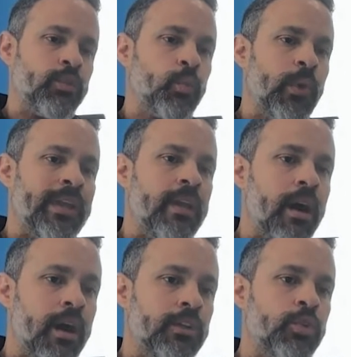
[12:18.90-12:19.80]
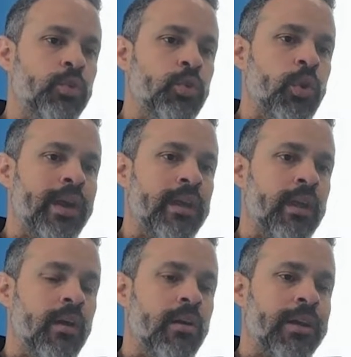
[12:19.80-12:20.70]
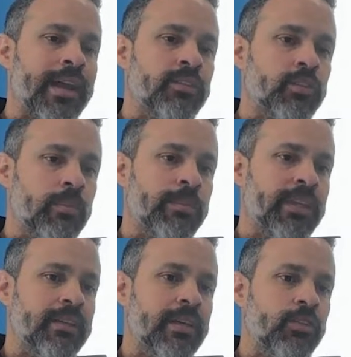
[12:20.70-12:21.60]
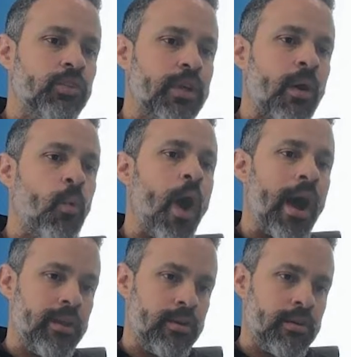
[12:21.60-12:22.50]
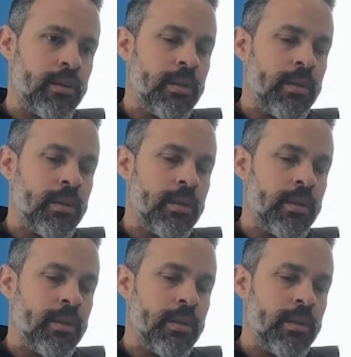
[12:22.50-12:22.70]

and it's really hard to do it on something that is not a wire.